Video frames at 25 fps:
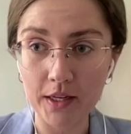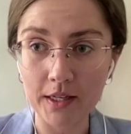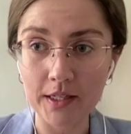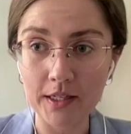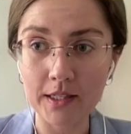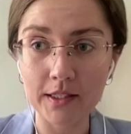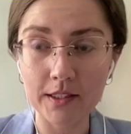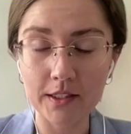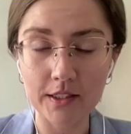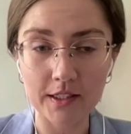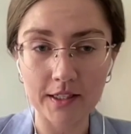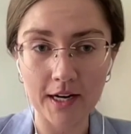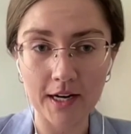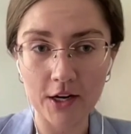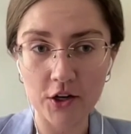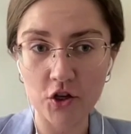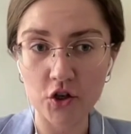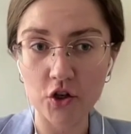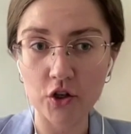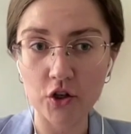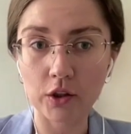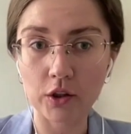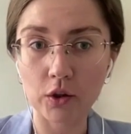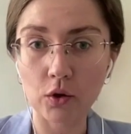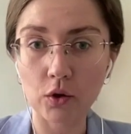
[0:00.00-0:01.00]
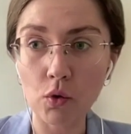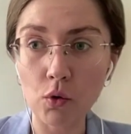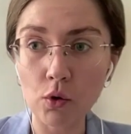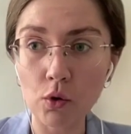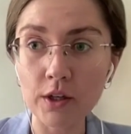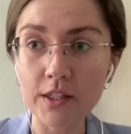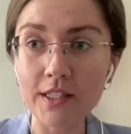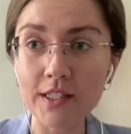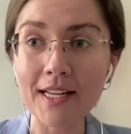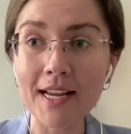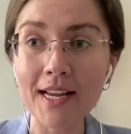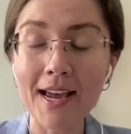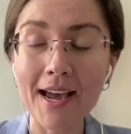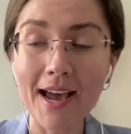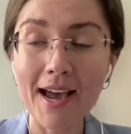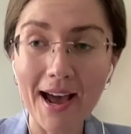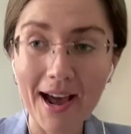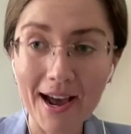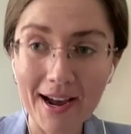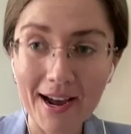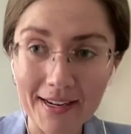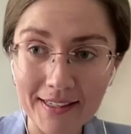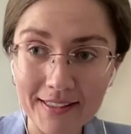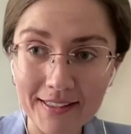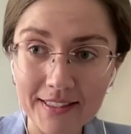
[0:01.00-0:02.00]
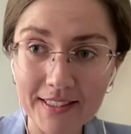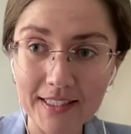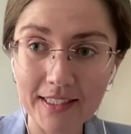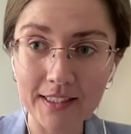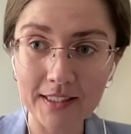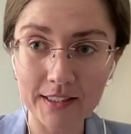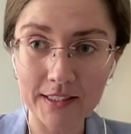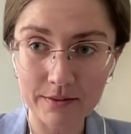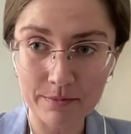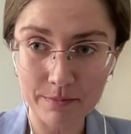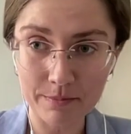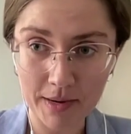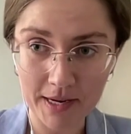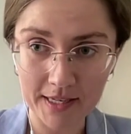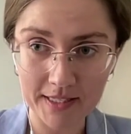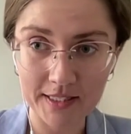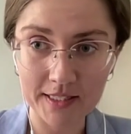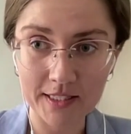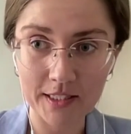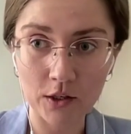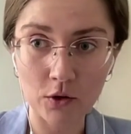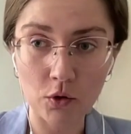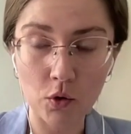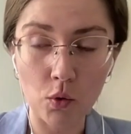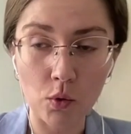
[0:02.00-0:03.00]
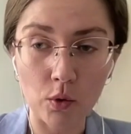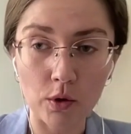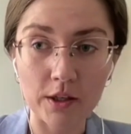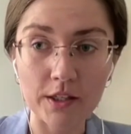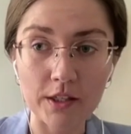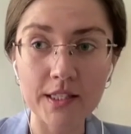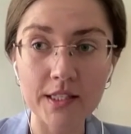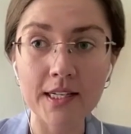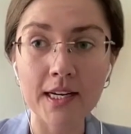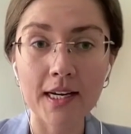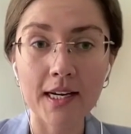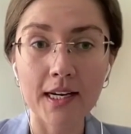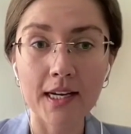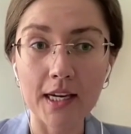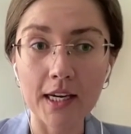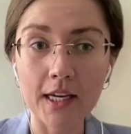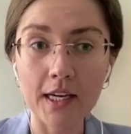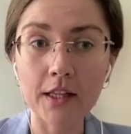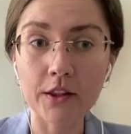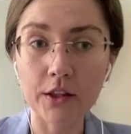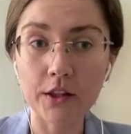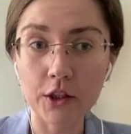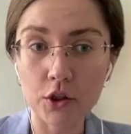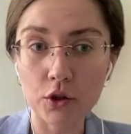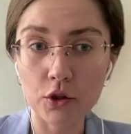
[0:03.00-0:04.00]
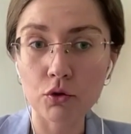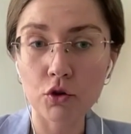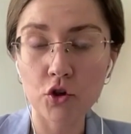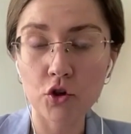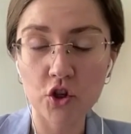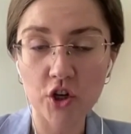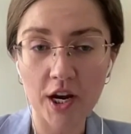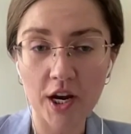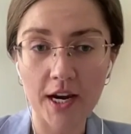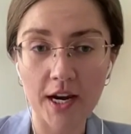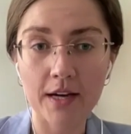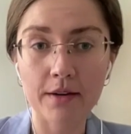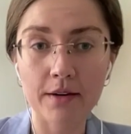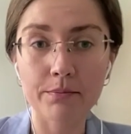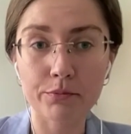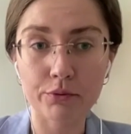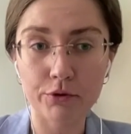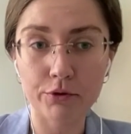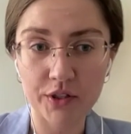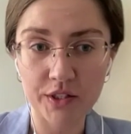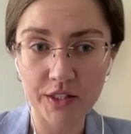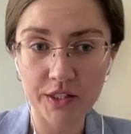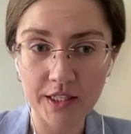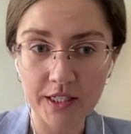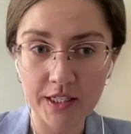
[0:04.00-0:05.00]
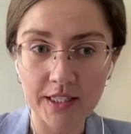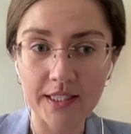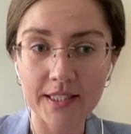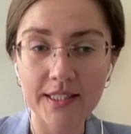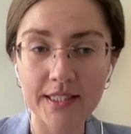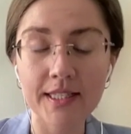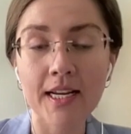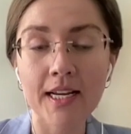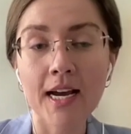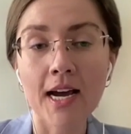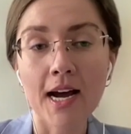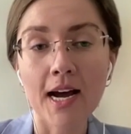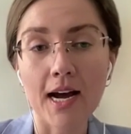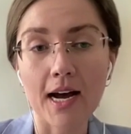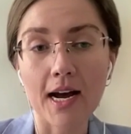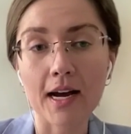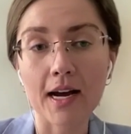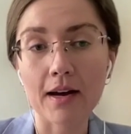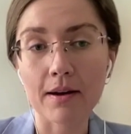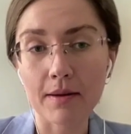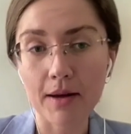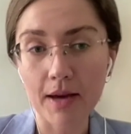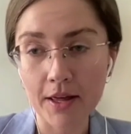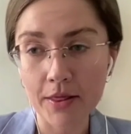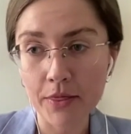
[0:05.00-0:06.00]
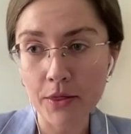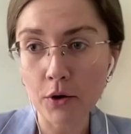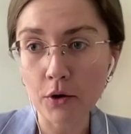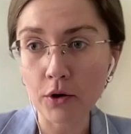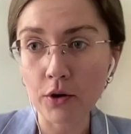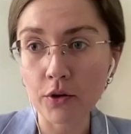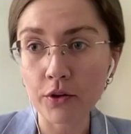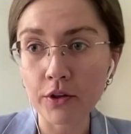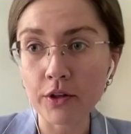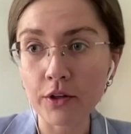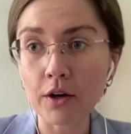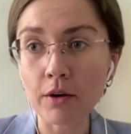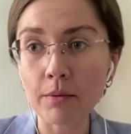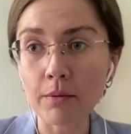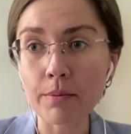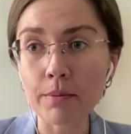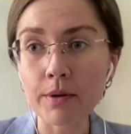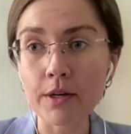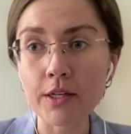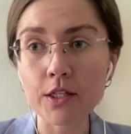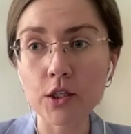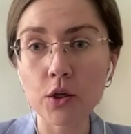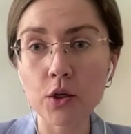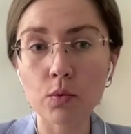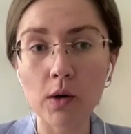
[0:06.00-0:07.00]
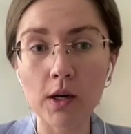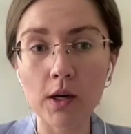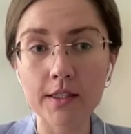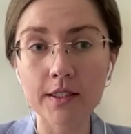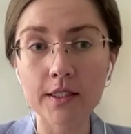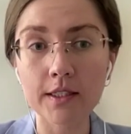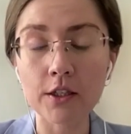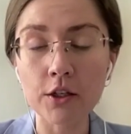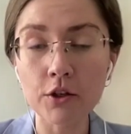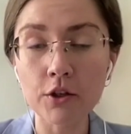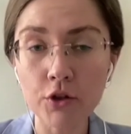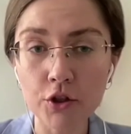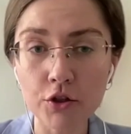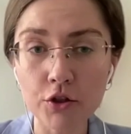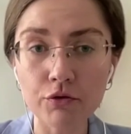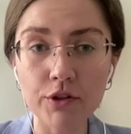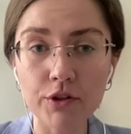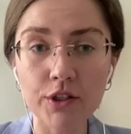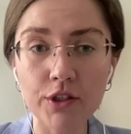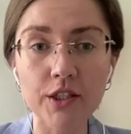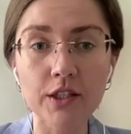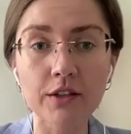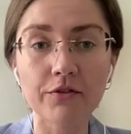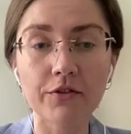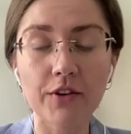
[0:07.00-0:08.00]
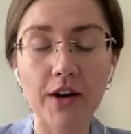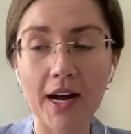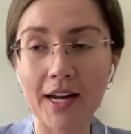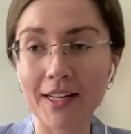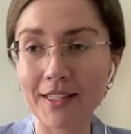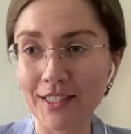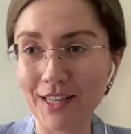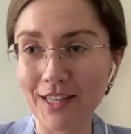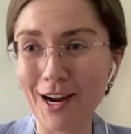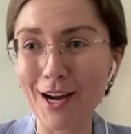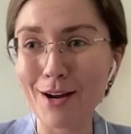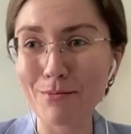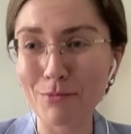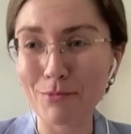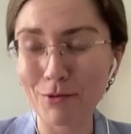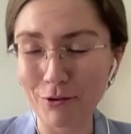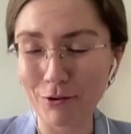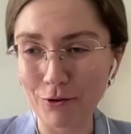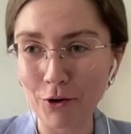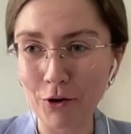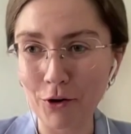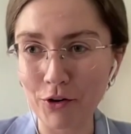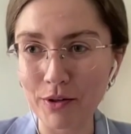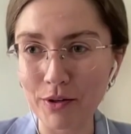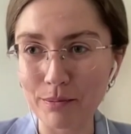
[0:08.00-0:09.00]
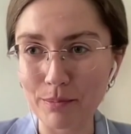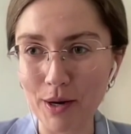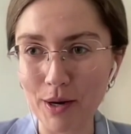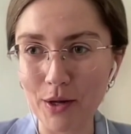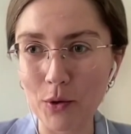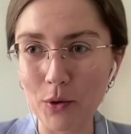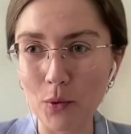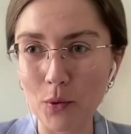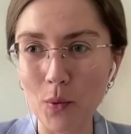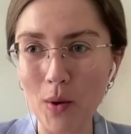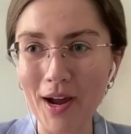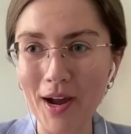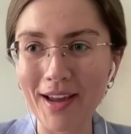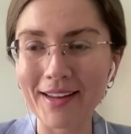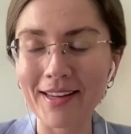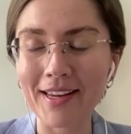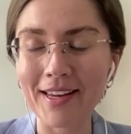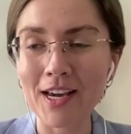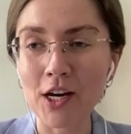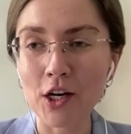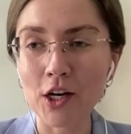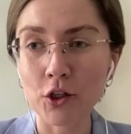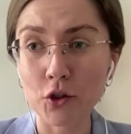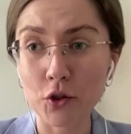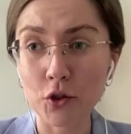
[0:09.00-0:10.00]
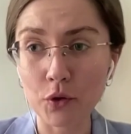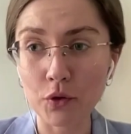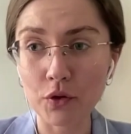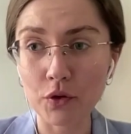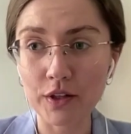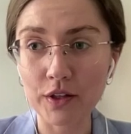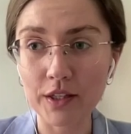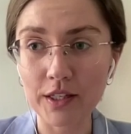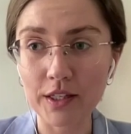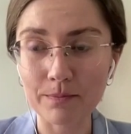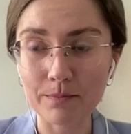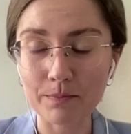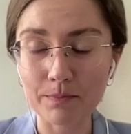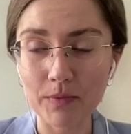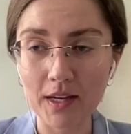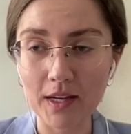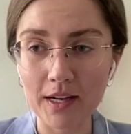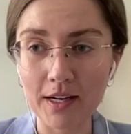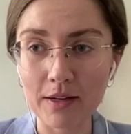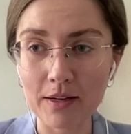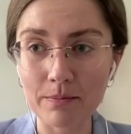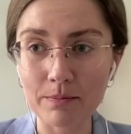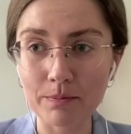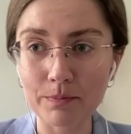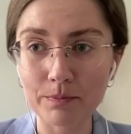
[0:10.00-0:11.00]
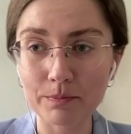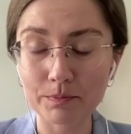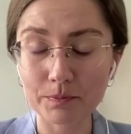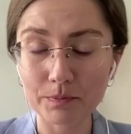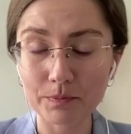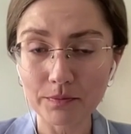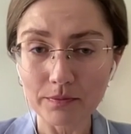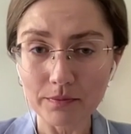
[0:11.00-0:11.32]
in international courts and in domestic courts in the UJ proceedings. And the number is quite illustrative, and I'm referring, by the way, to the